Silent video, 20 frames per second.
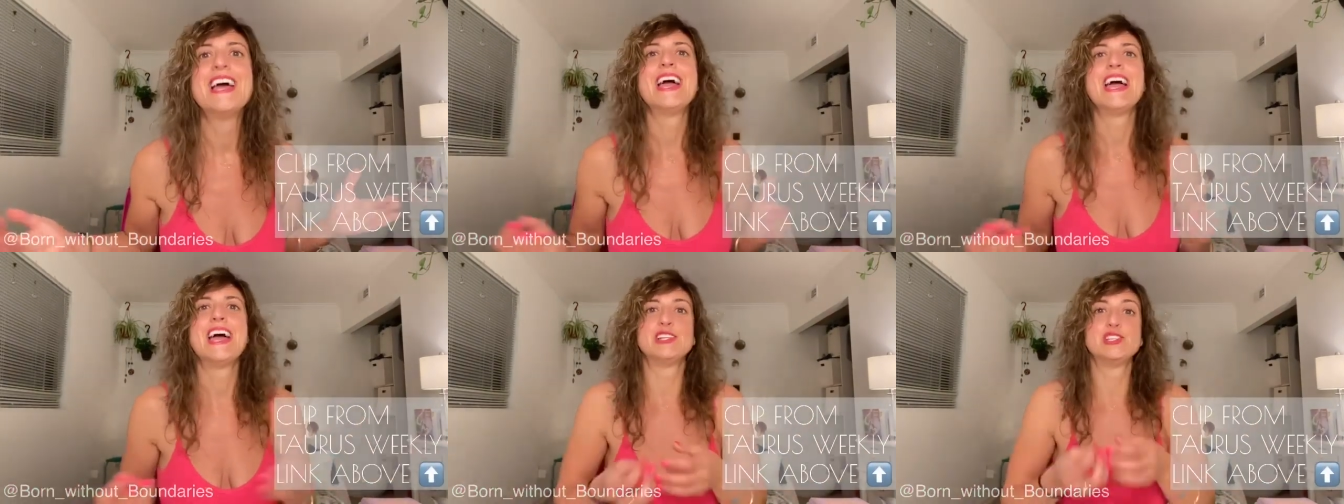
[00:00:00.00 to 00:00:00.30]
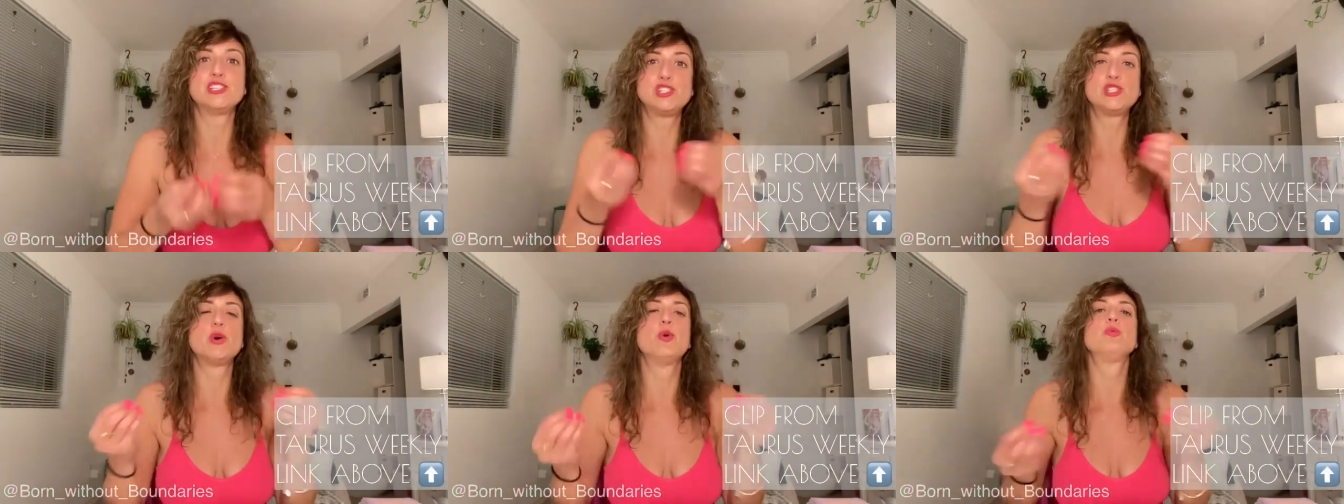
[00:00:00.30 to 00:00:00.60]

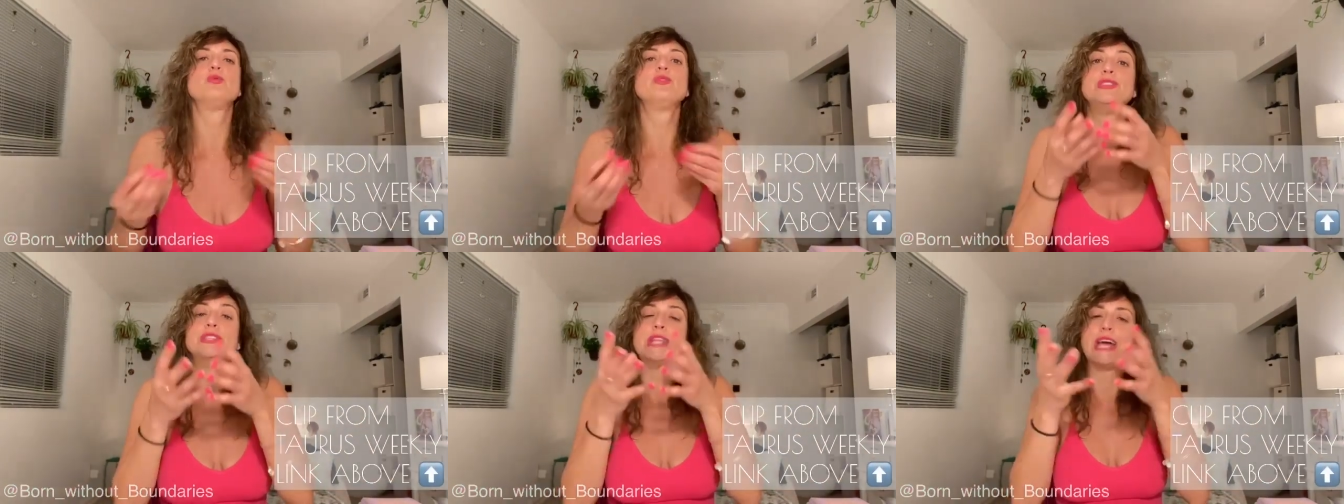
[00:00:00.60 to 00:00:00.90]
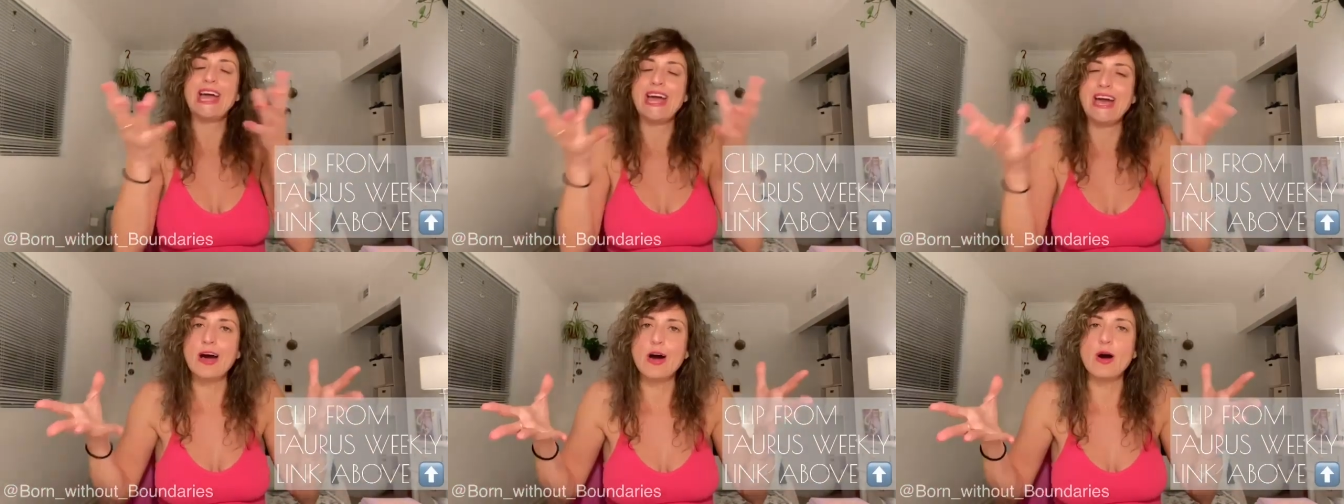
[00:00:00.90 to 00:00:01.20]
And so
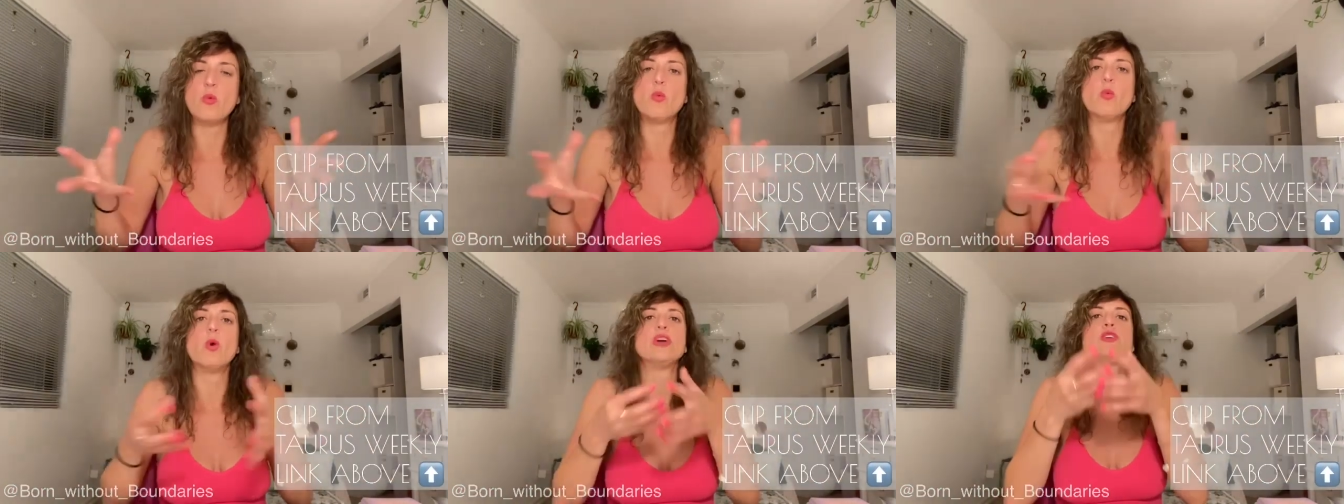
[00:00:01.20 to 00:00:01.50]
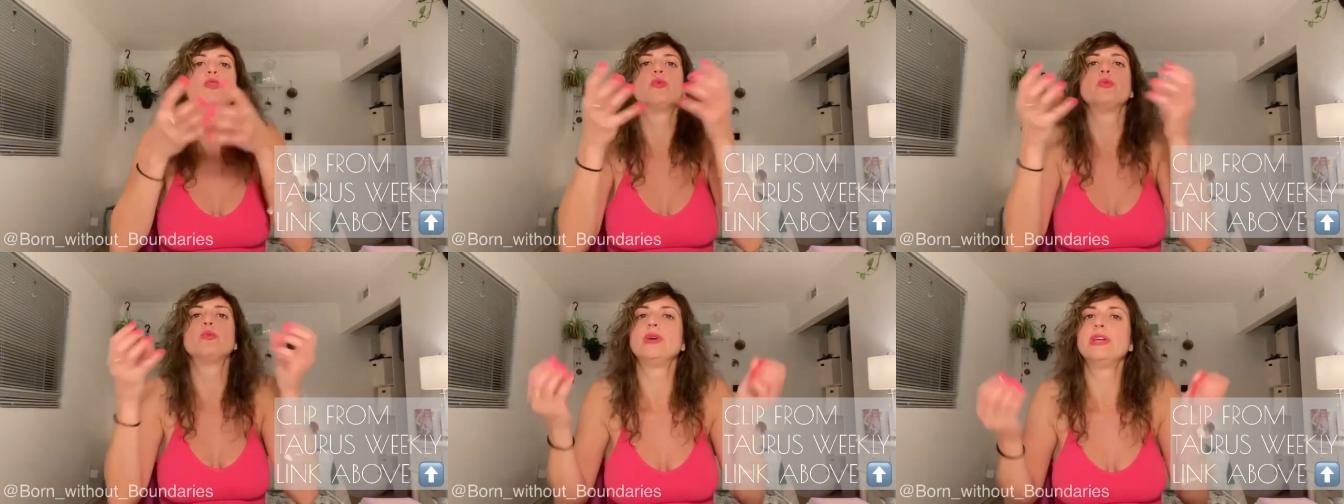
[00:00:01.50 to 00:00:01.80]
now what
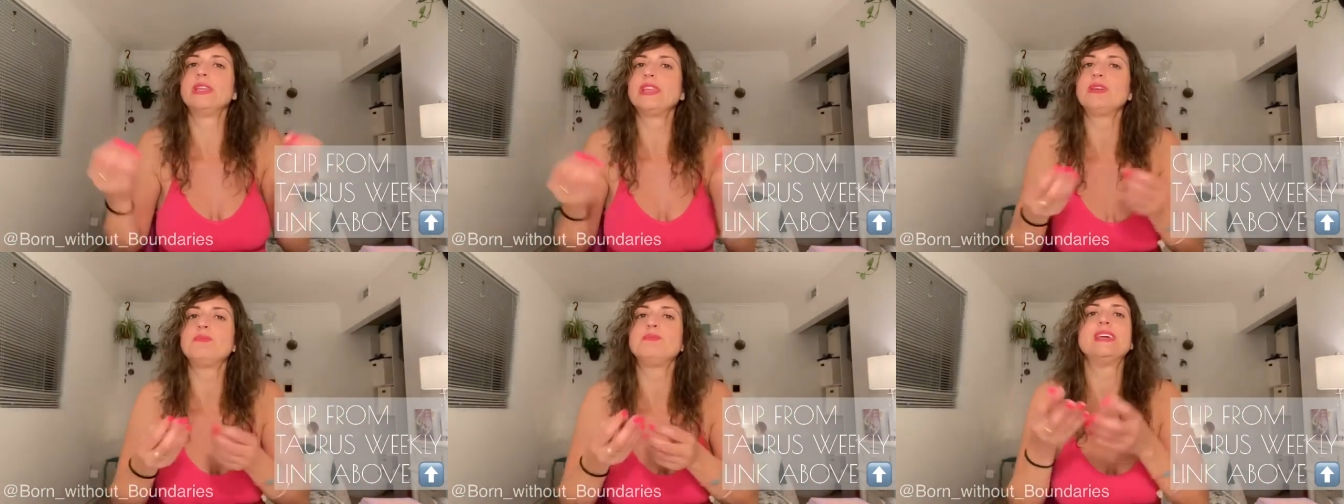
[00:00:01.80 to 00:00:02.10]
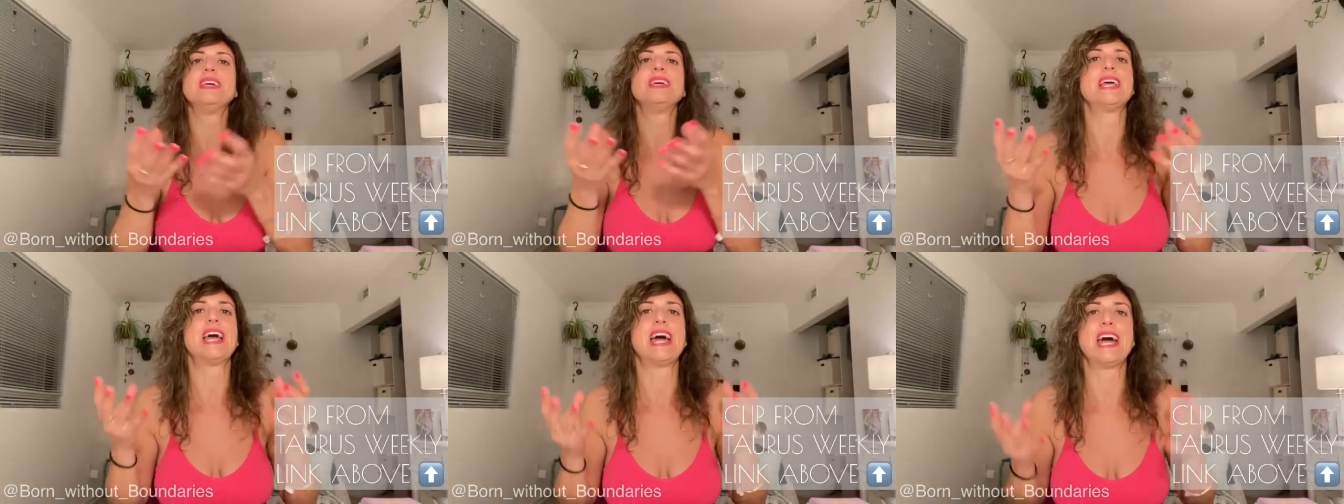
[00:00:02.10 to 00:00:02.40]
you're really being